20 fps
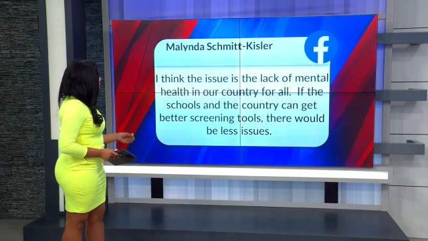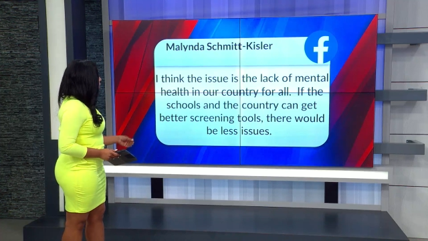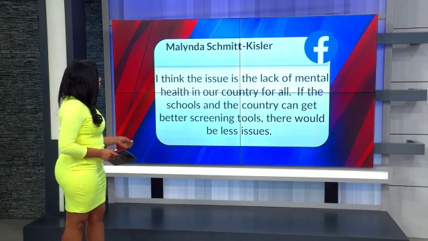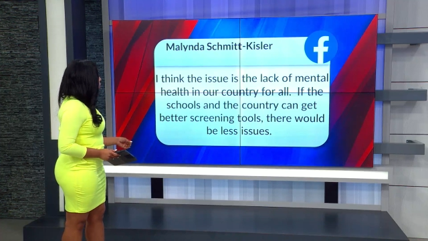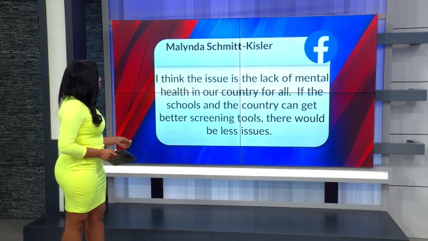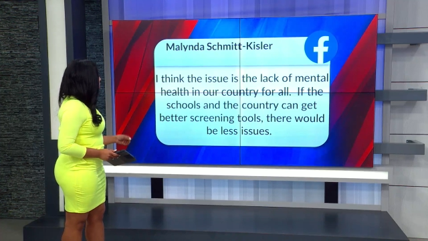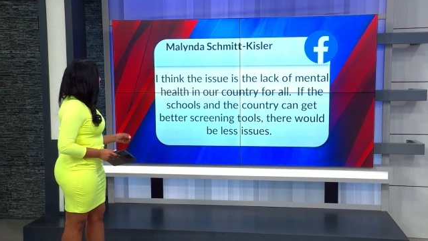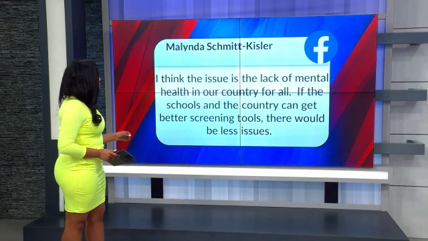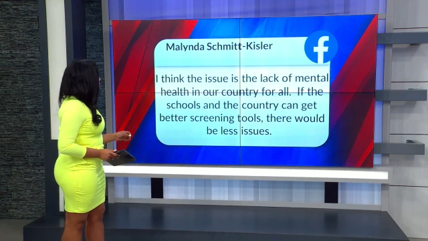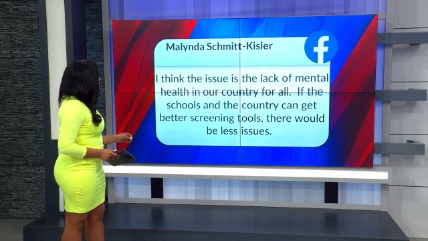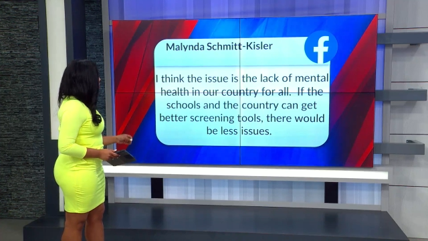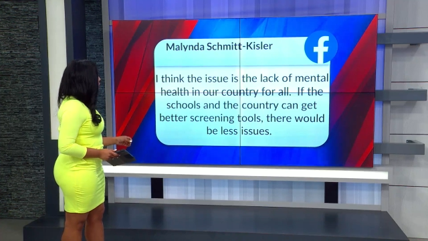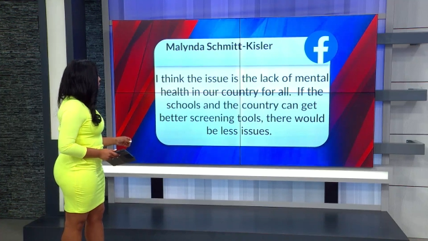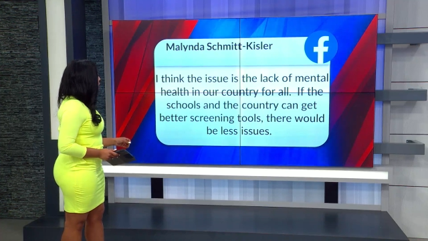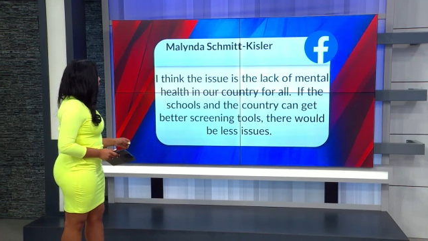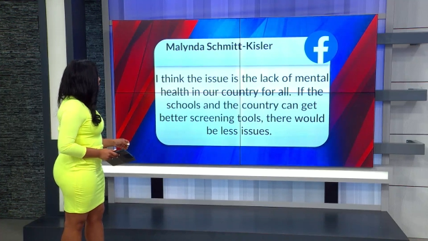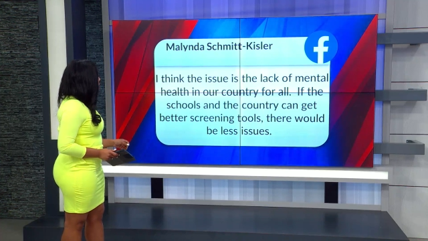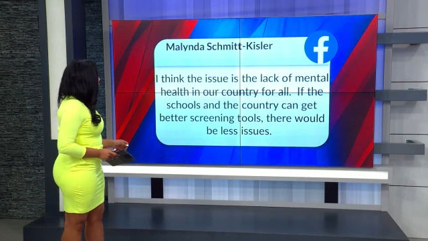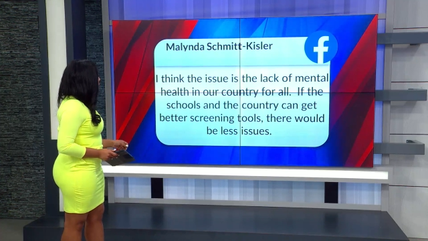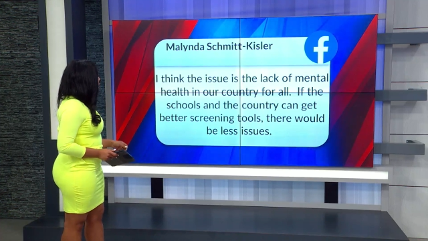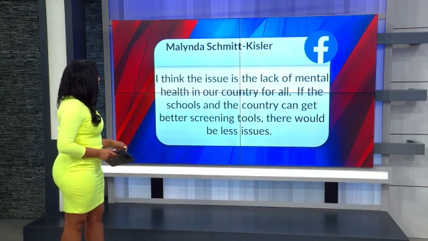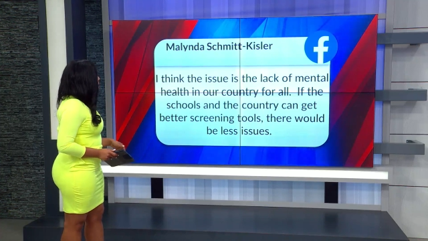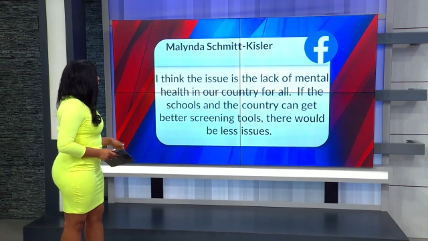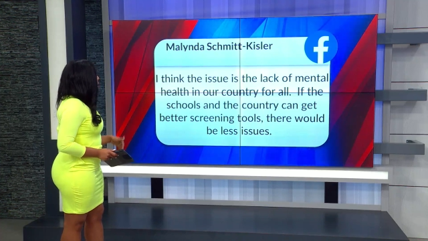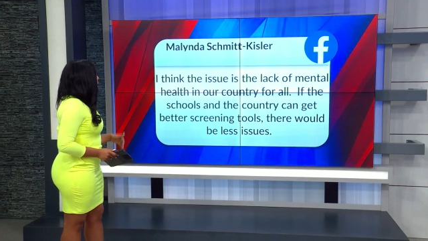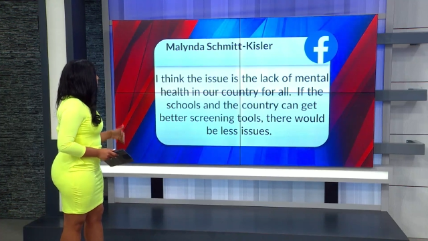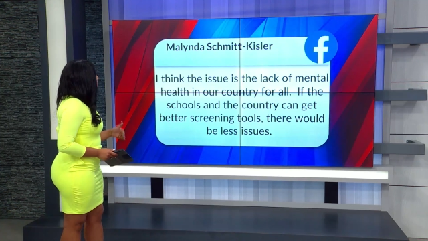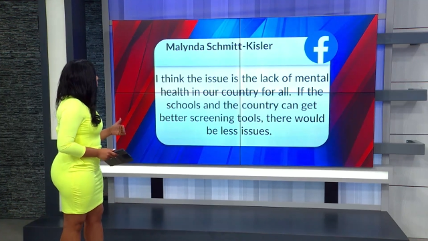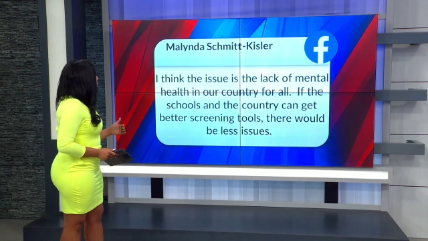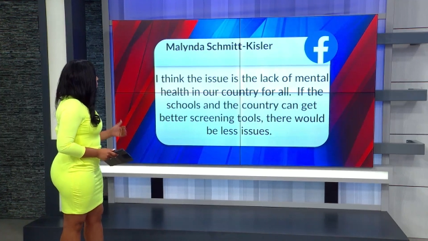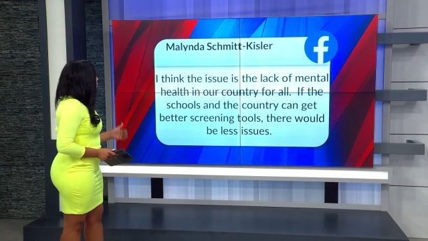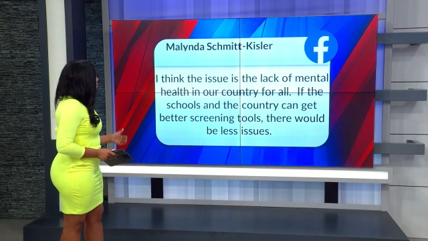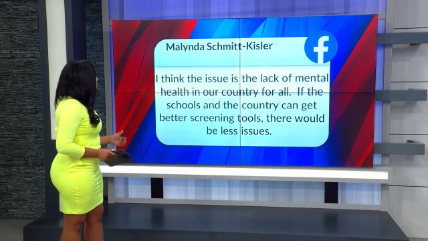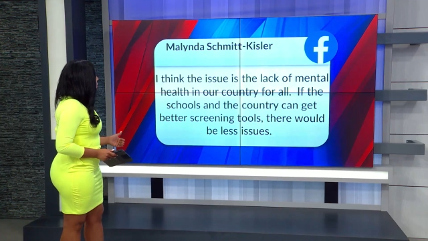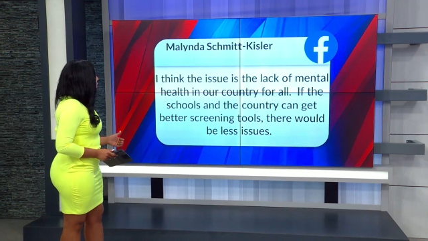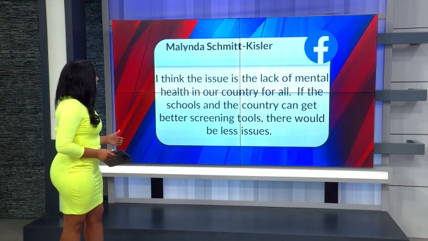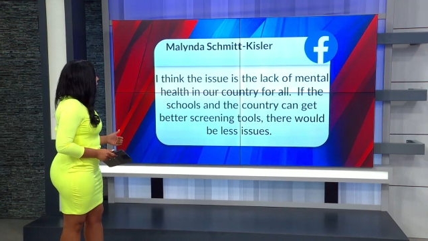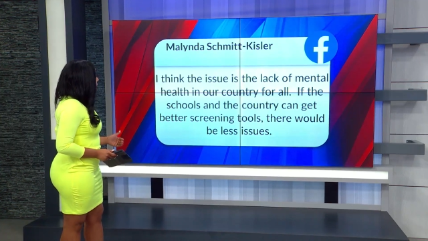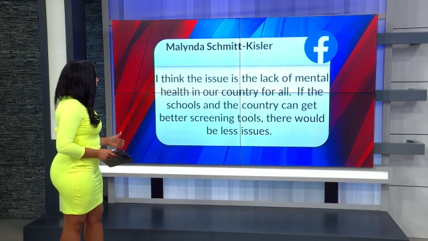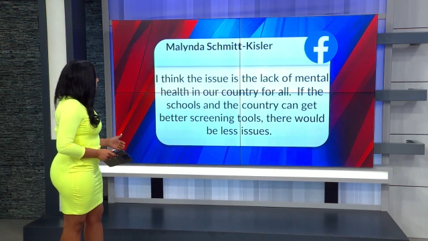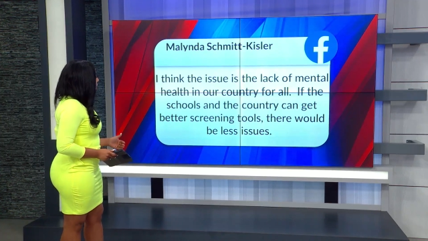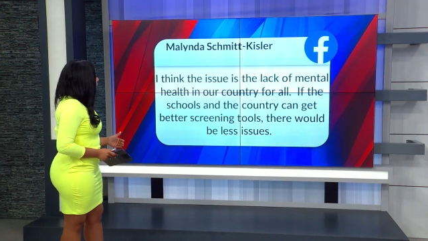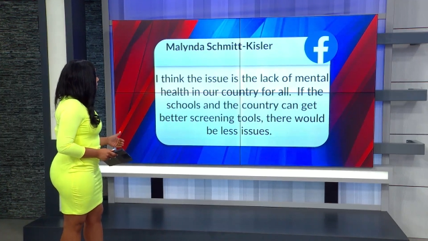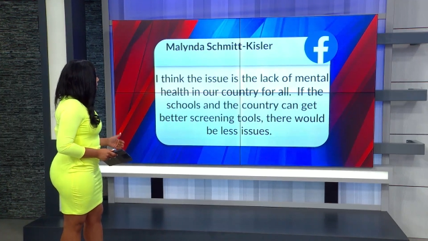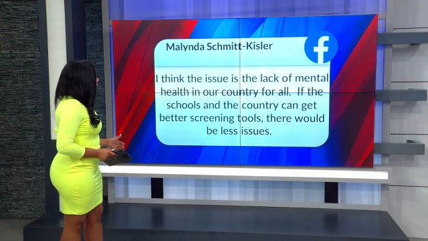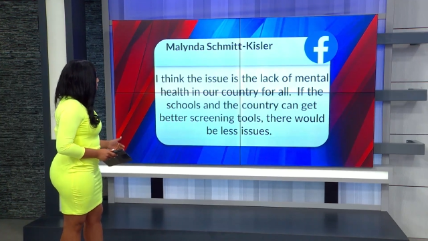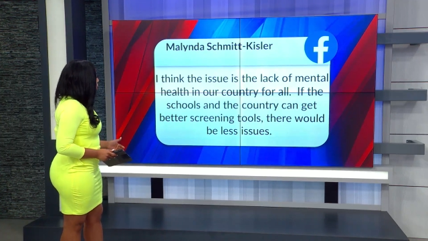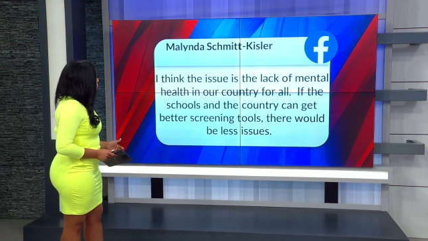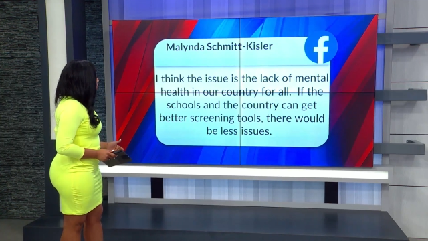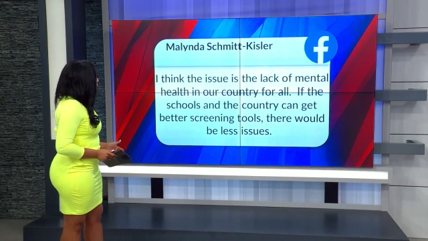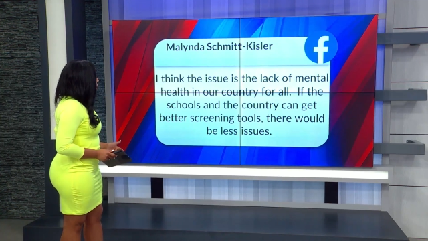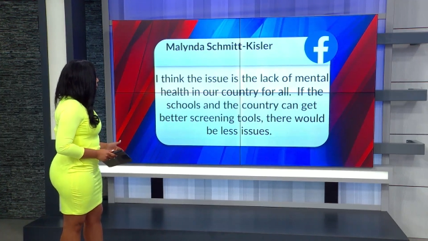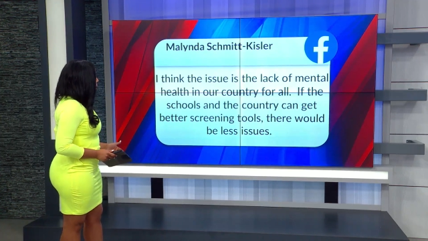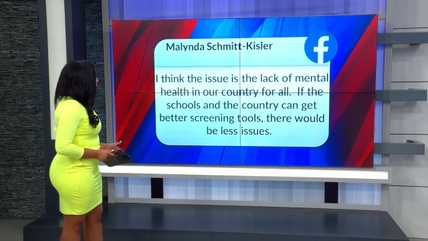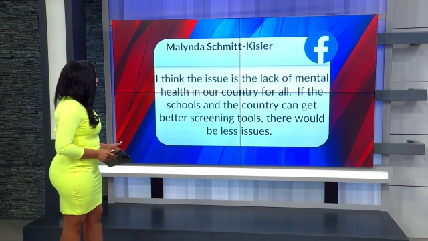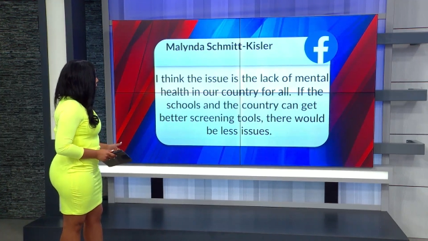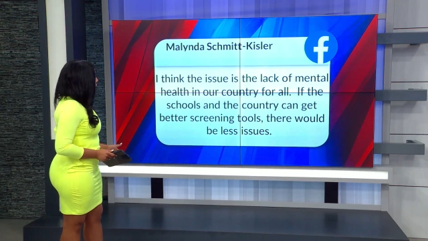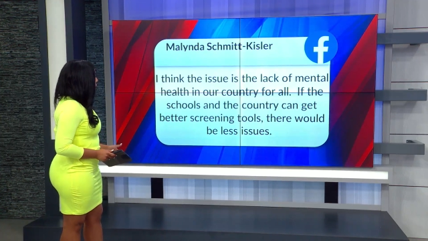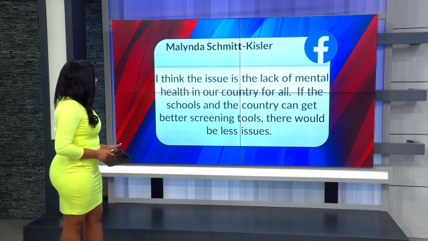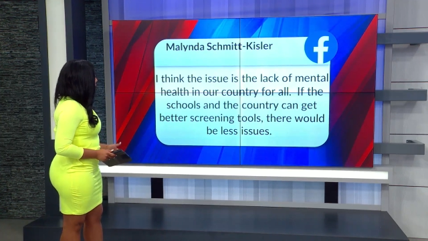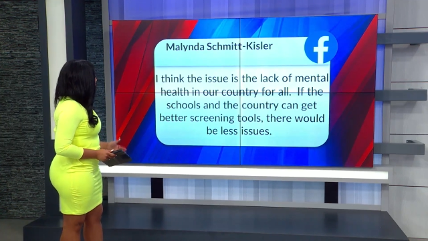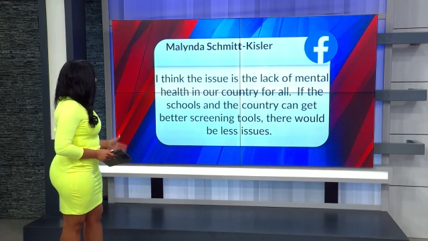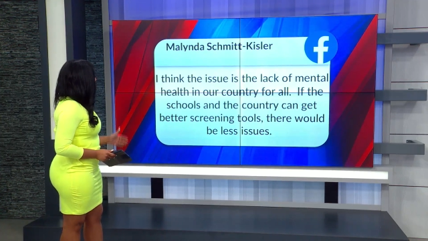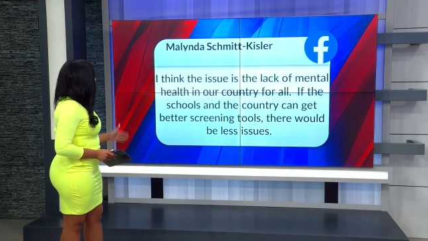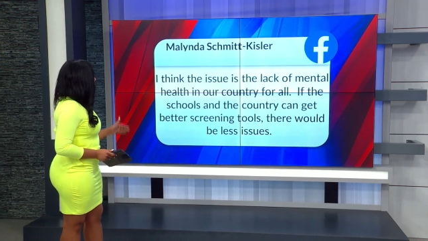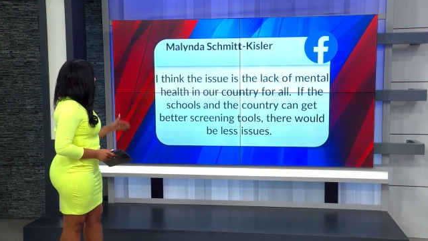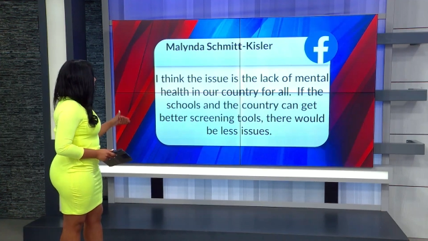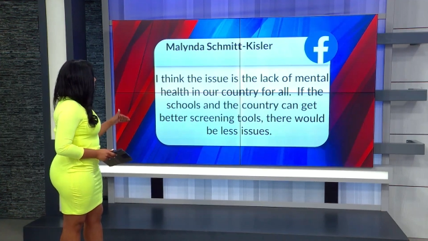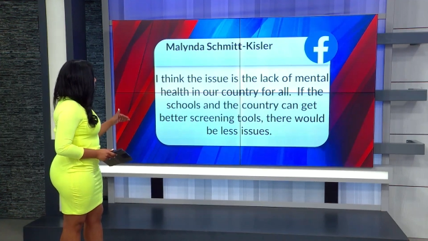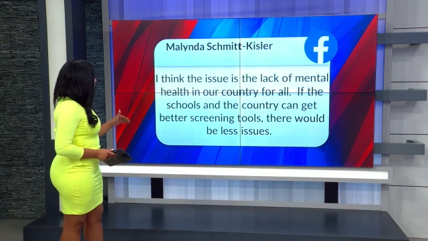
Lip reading: (no speaker visible)